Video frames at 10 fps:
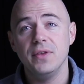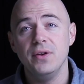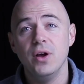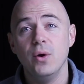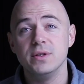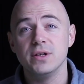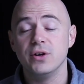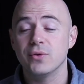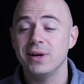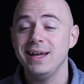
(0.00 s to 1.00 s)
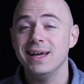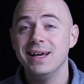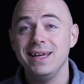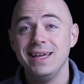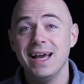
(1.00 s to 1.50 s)
the nodes agree,
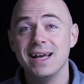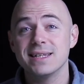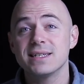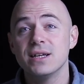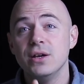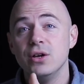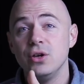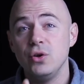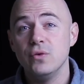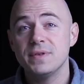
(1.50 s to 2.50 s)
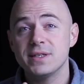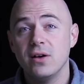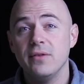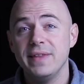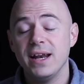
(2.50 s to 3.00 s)
yes, you've
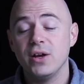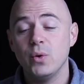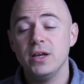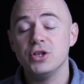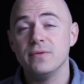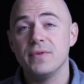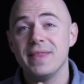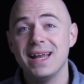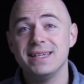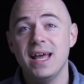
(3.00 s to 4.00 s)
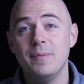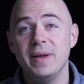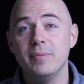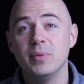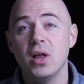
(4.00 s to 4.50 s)
solved that equation for that 10-minute